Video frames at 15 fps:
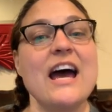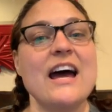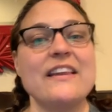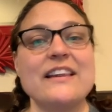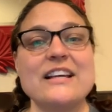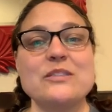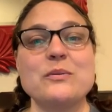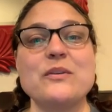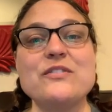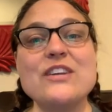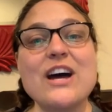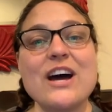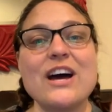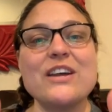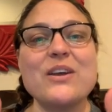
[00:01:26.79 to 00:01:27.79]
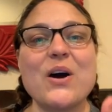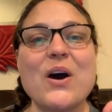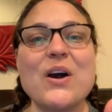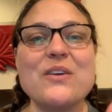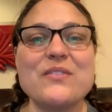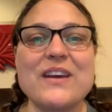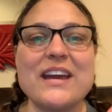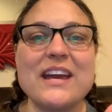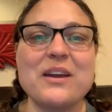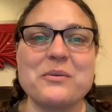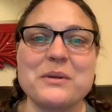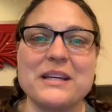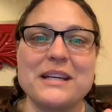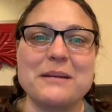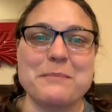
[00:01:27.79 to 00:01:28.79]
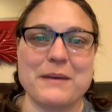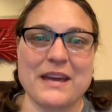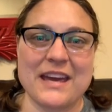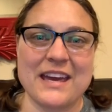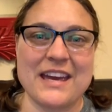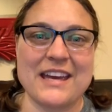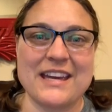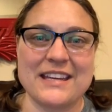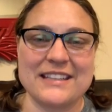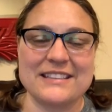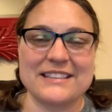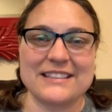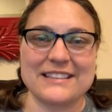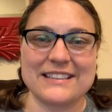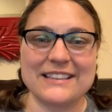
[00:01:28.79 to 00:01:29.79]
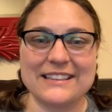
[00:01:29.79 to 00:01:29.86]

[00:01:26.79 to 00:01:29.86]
unless we've done our very best.